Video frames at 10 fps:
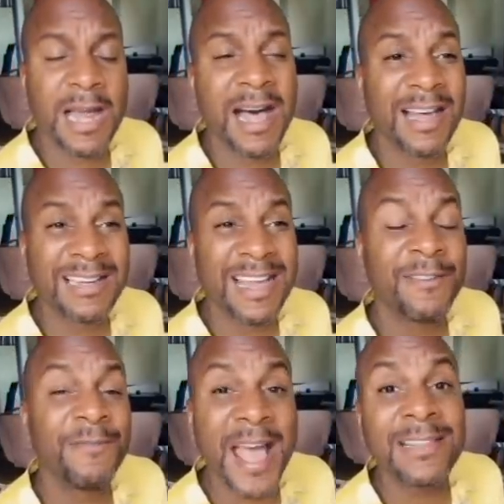not, and the
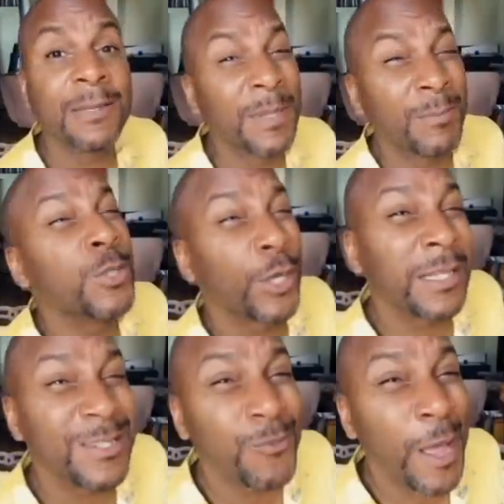fact that people took it
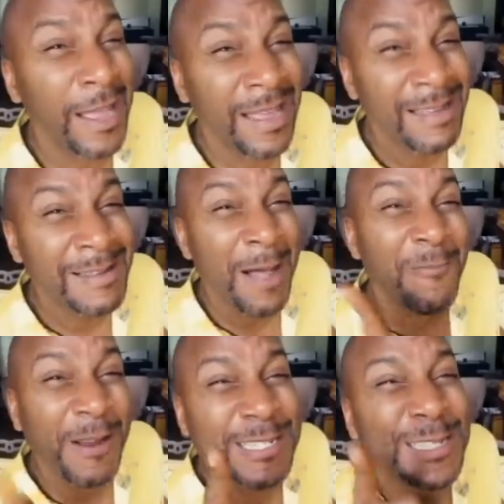this way, I'm
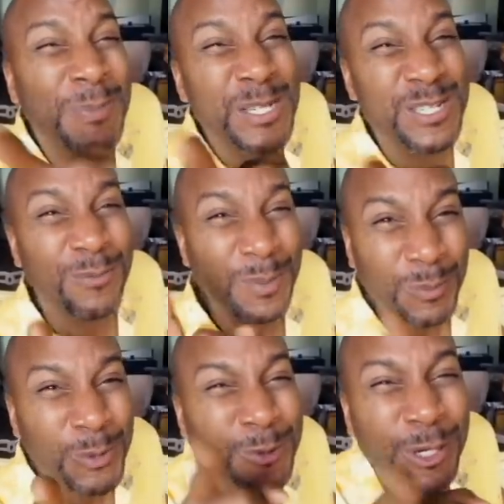very suspicious of
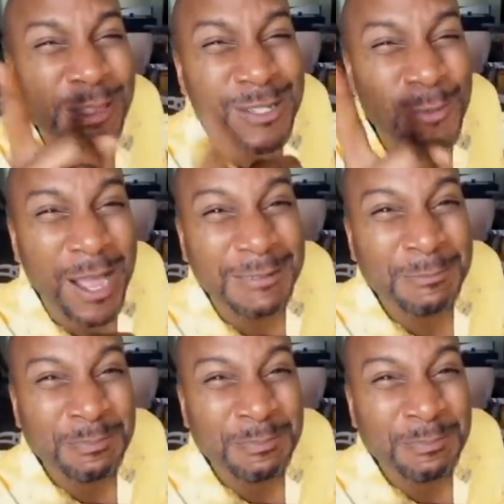people who took it this way.